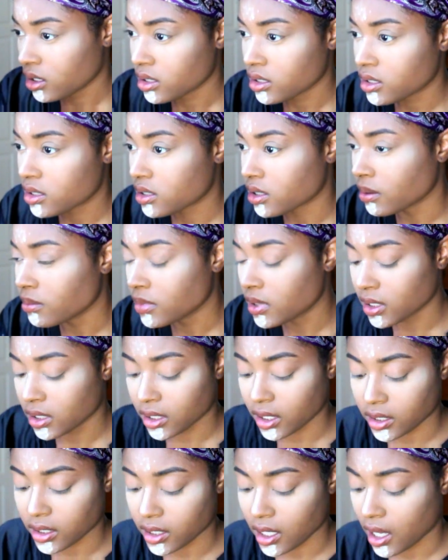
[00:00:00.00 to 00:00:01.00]
something
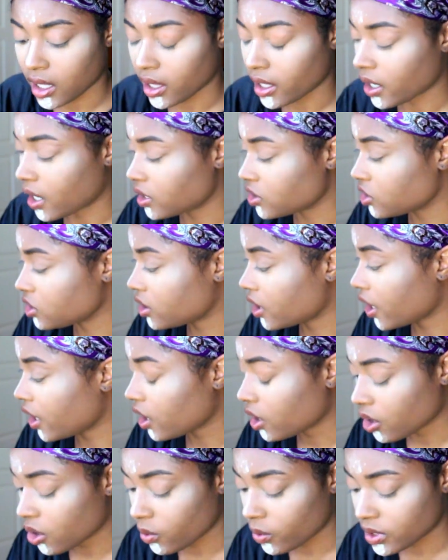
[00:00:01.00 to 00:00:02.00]
like that like i just
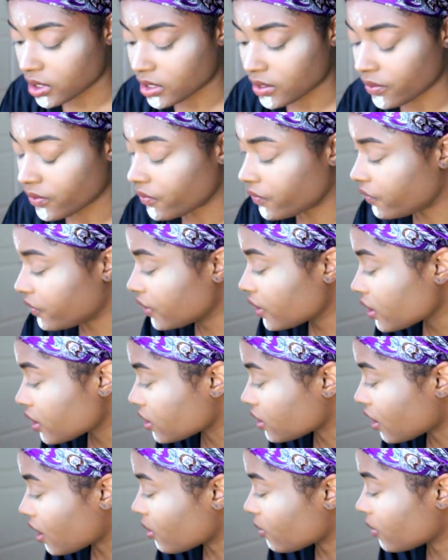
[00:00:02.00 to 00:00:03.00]
hate always
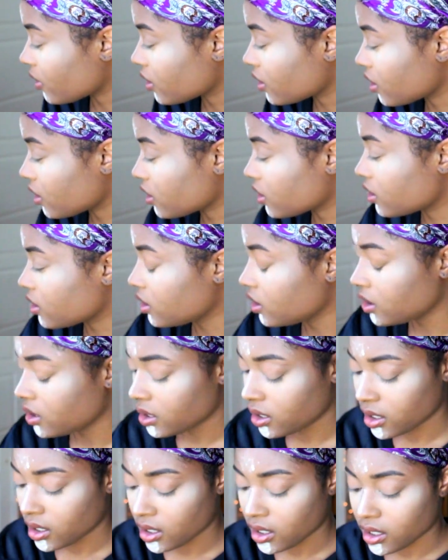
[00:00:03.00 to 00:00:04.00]
feeling that way like
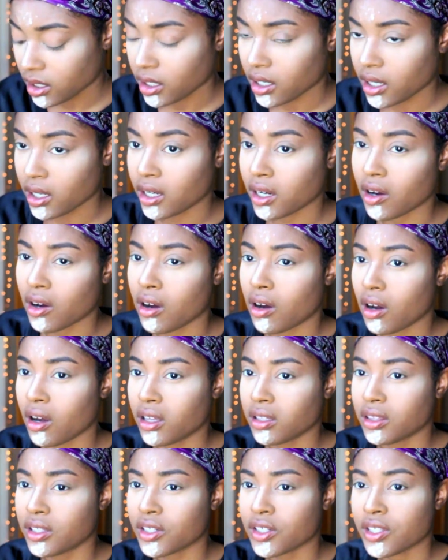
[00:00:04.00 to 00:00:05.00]
and
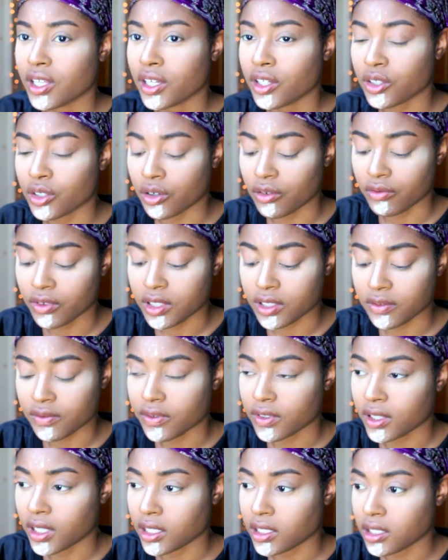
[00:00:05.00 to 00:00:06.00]
there's like no reason
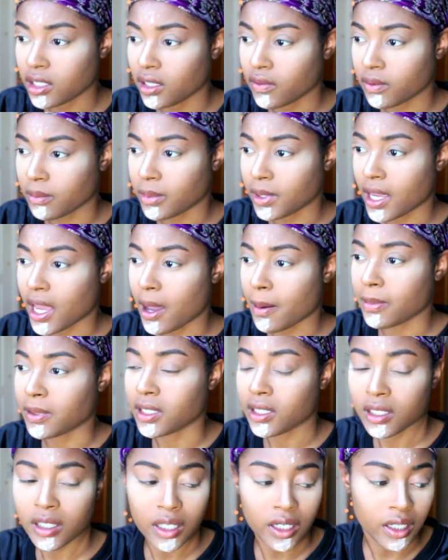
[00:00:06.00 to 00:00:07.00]
for that to even be
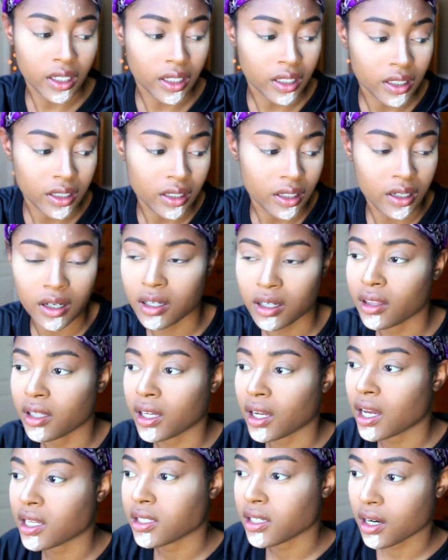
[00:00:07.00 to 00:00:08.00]
happening like
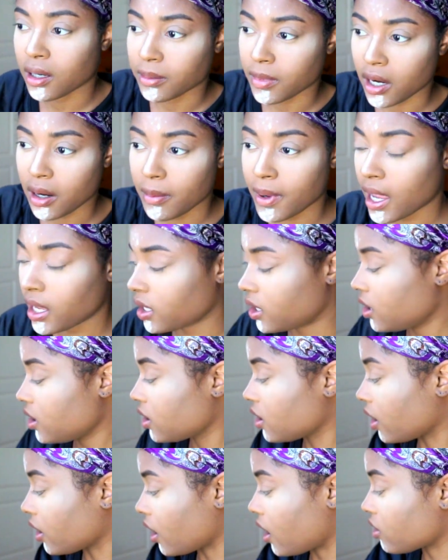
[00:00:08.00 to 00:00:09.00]
like i said i'm not a bad
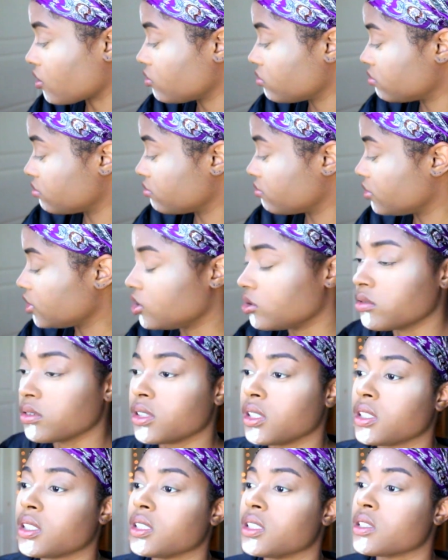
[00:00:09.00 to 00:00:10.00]
kid like i don't be
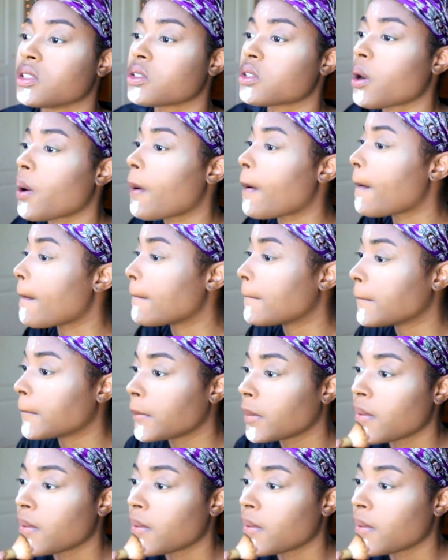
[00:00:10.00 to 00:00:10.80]
doing nothing so